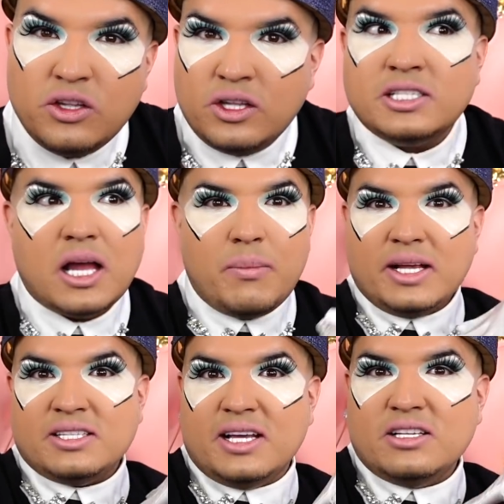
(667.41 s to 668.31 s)
Does that
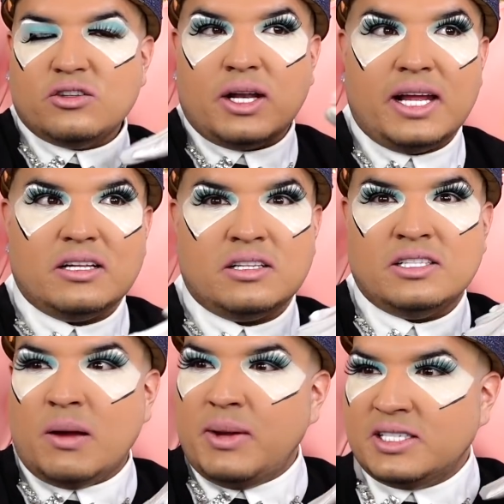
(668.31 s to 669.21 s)
make sense? Or like, does
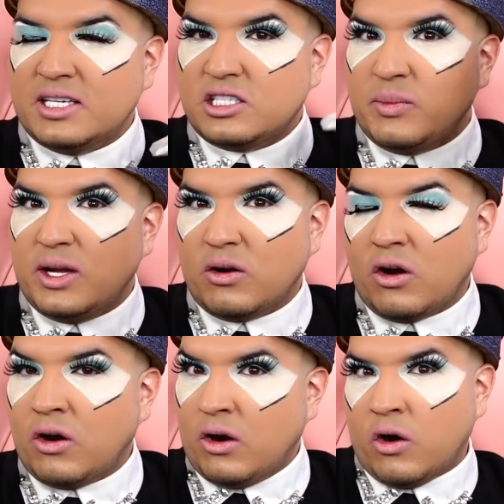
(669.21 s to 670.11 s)
that make sense to me or,
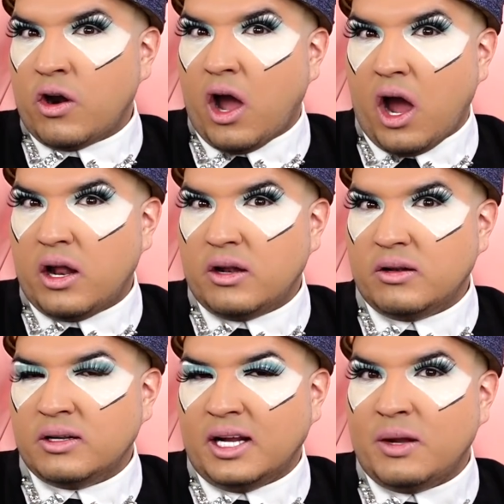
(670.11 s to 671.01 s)
or, or not?
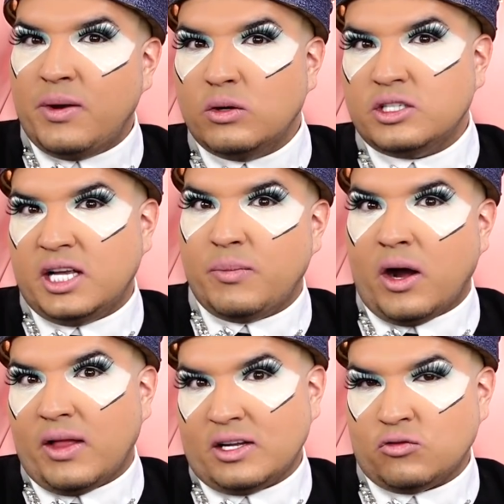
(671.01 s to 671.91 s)
Like, let me know what you think
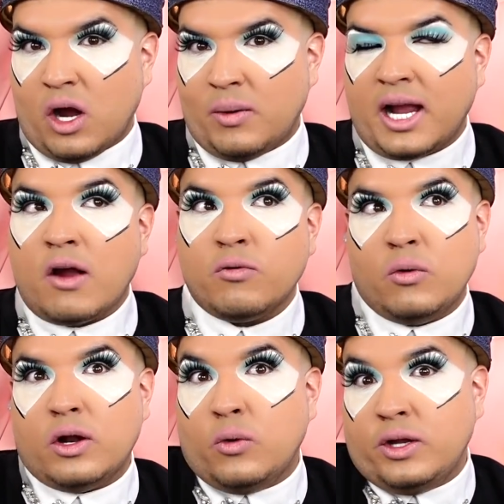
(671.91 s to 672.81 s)
about all that drama. Like, I really
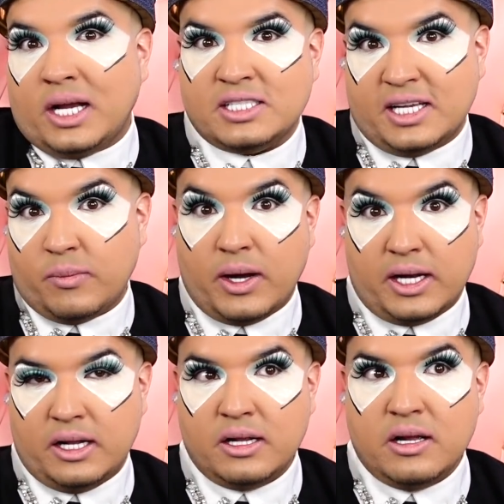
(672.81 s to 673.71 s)
want to know what you guys think
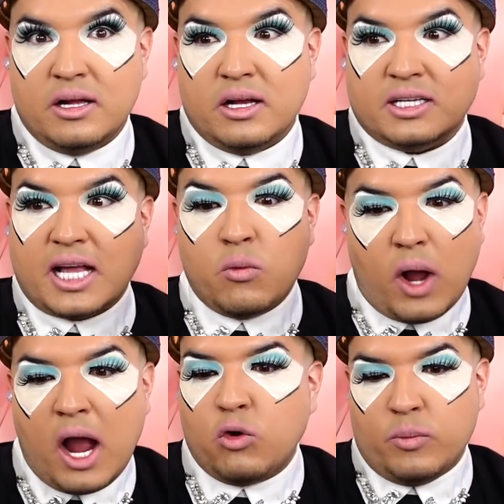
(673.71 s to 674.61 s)
about it. Because I,
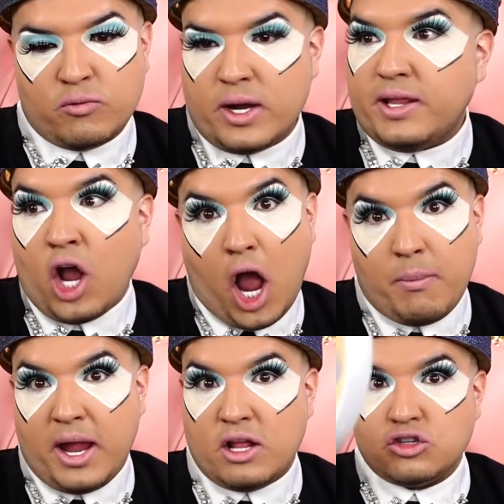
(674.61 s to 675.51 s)
I will be reading the
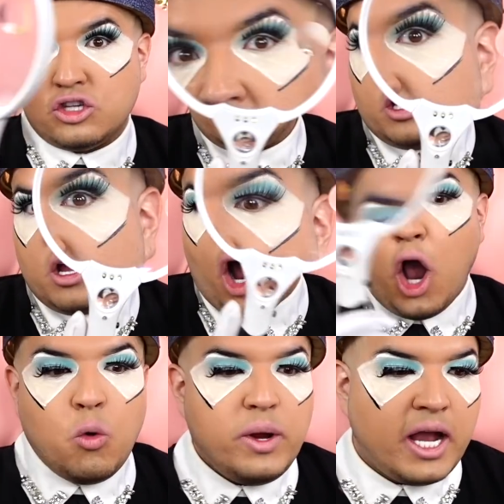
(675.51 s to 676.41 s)
comments.
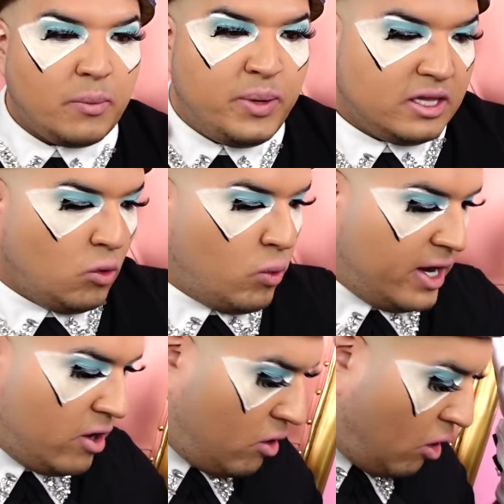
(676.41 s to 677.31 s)
Oh, we got to pick the
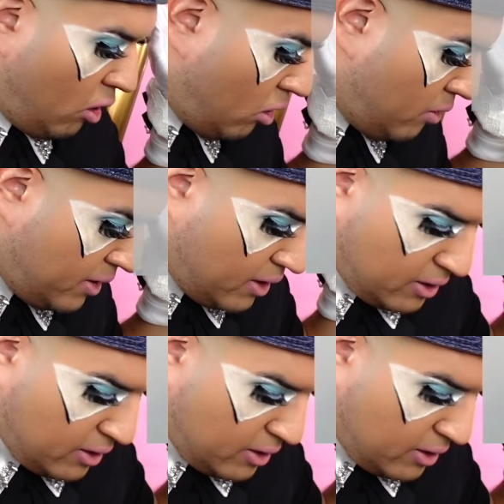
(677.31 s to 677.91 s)
winner, girl.